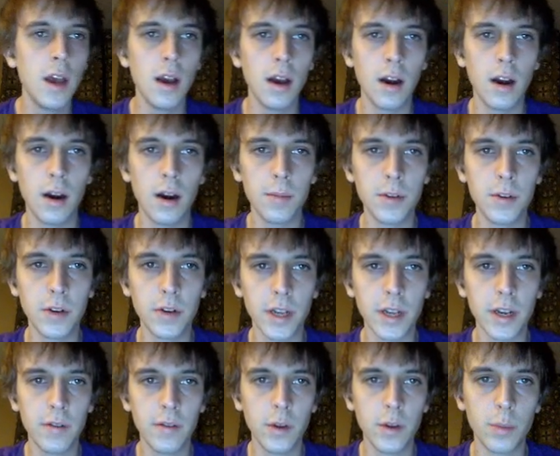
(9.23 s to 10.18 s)
Uh, I'm doing
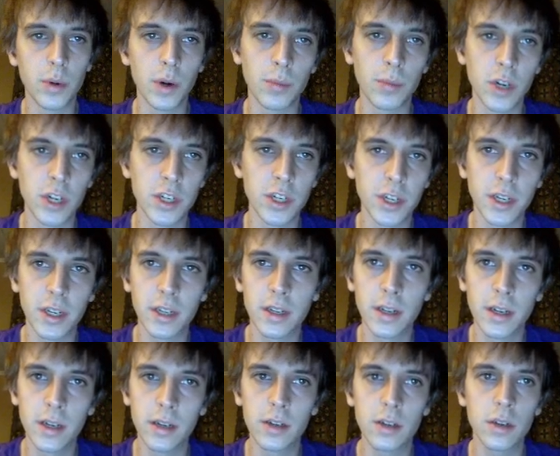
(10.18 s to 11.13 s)
interview preparation
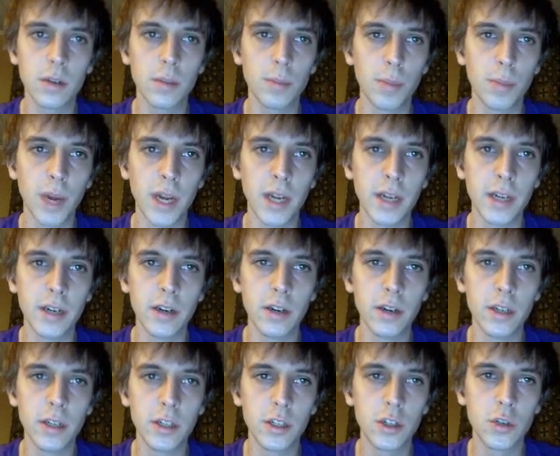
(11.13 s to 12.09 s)
kit,
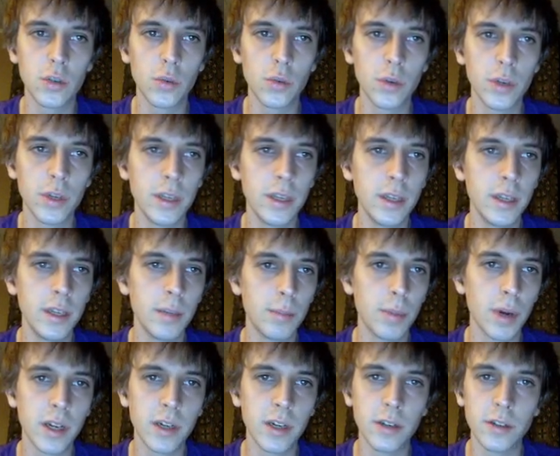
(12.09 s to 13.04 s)
binary tree,
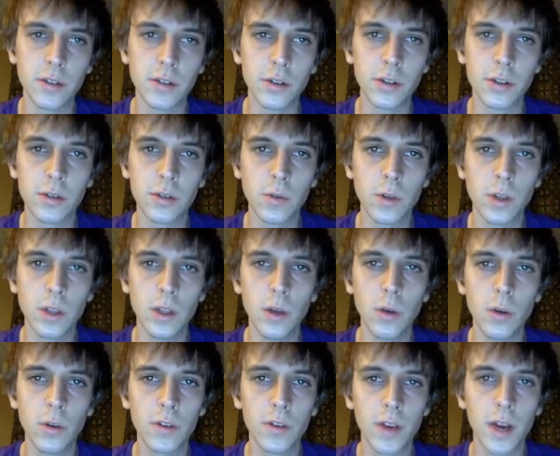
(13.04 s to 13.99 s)
binary search tree,
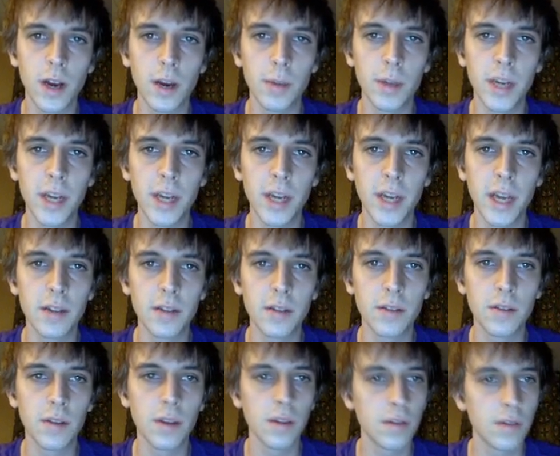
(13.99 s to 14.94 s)
lowest common
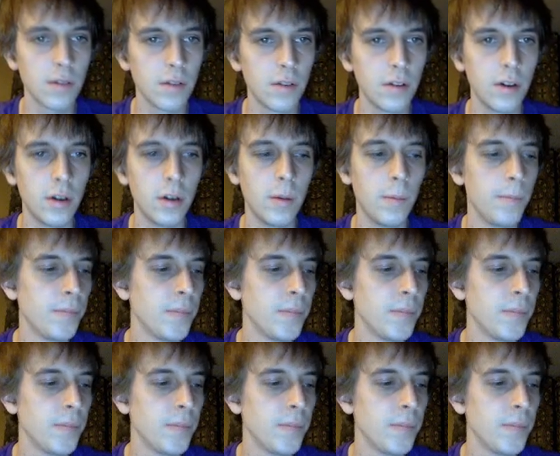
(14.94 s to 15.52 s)
ancestor.